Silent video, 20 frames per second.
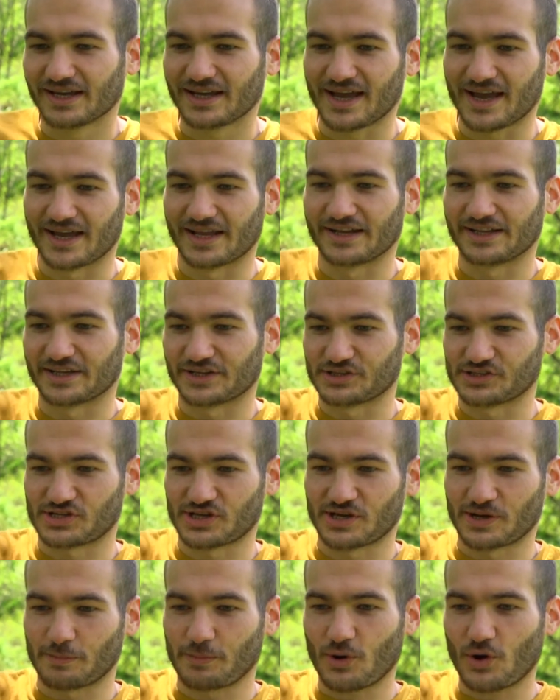and there's
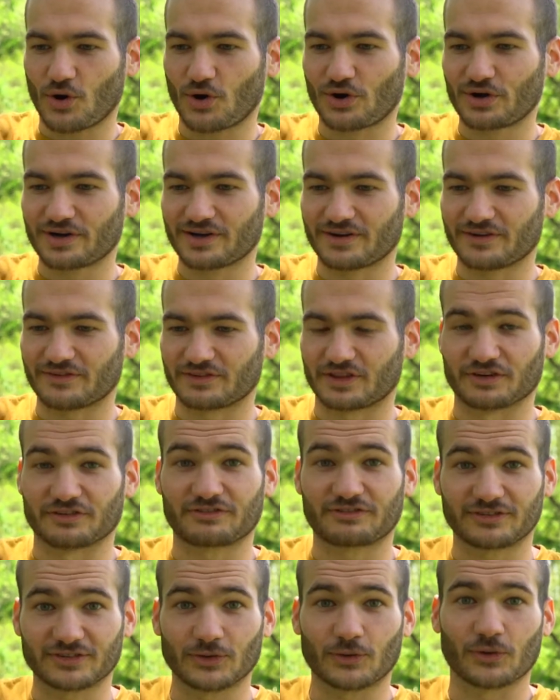a part of the
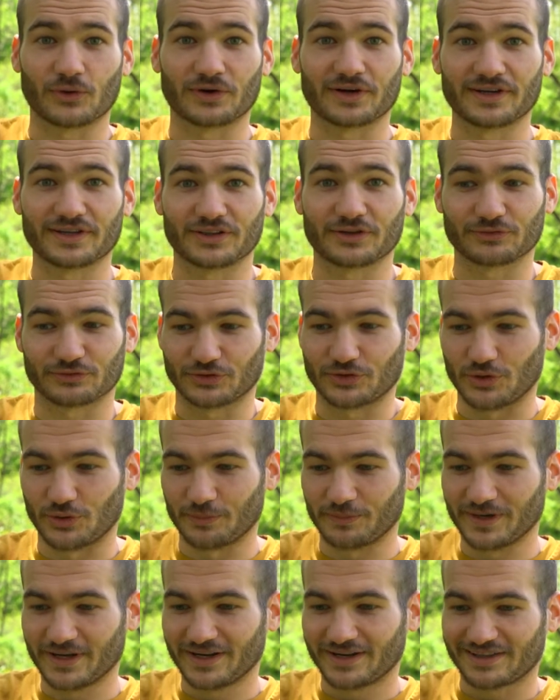floor in the
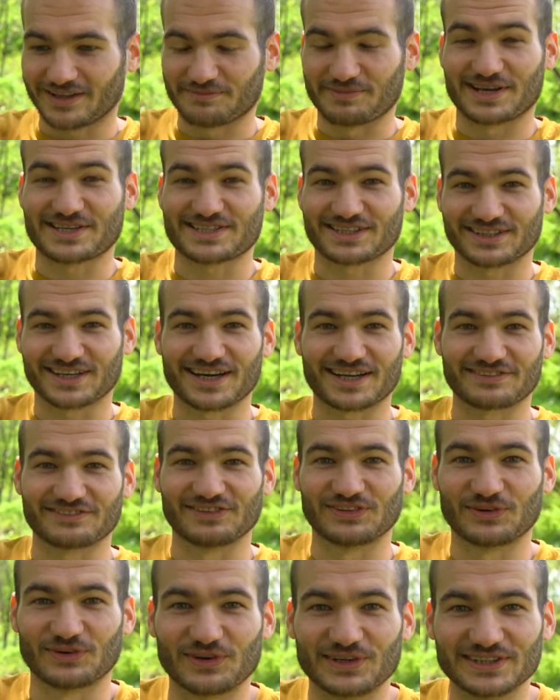room that makes a lot of
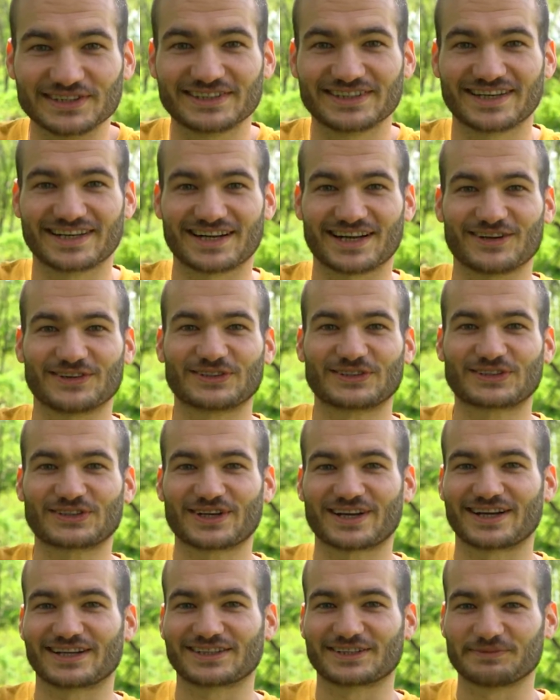noise, and I was
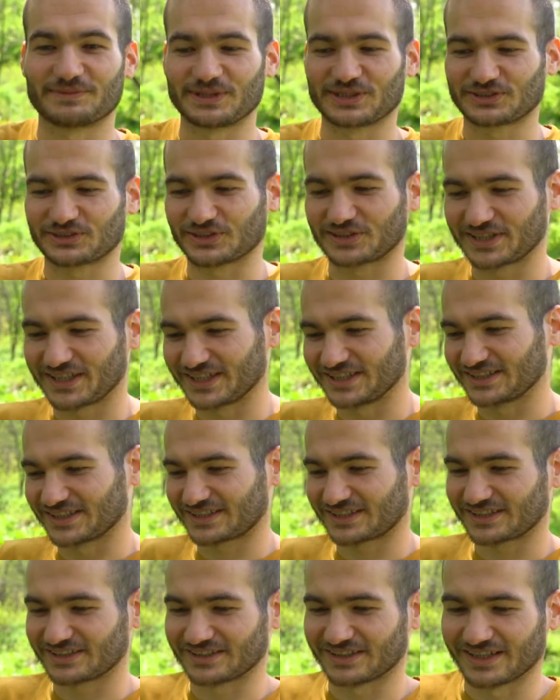trying to be
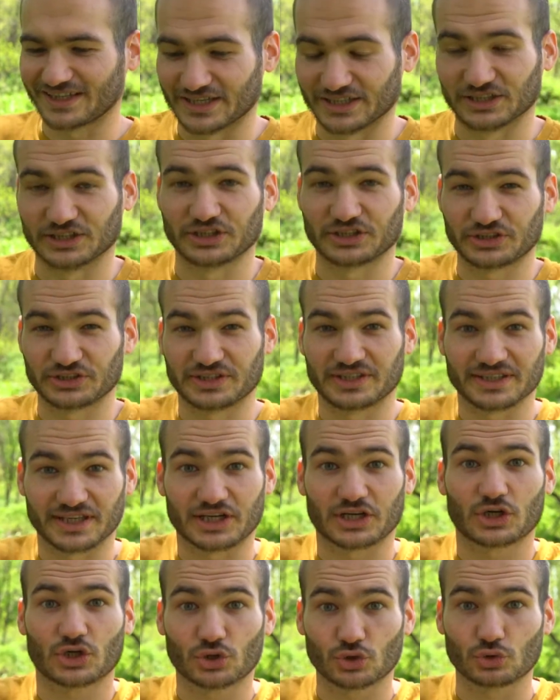strategic to let it literally,
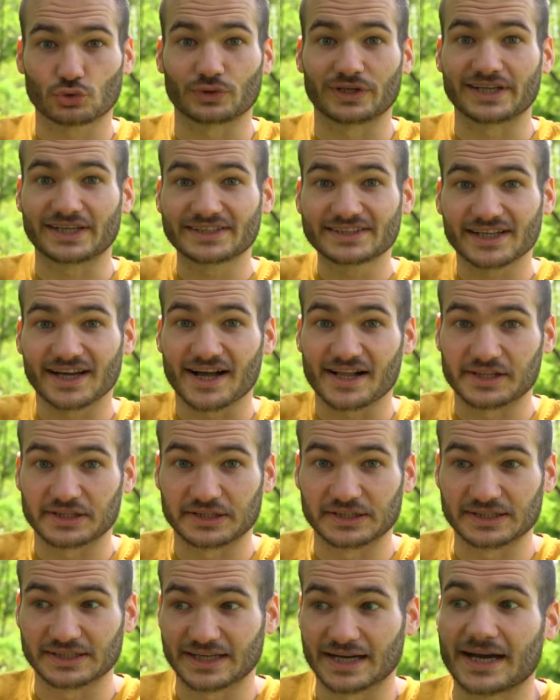like, creaks a
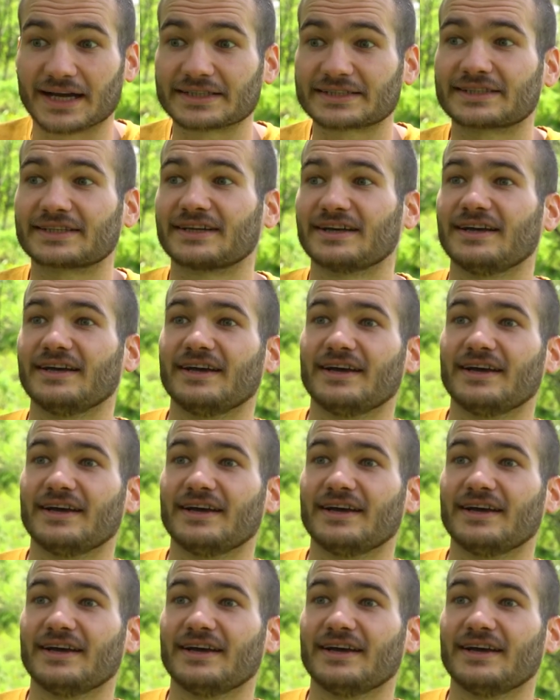lot,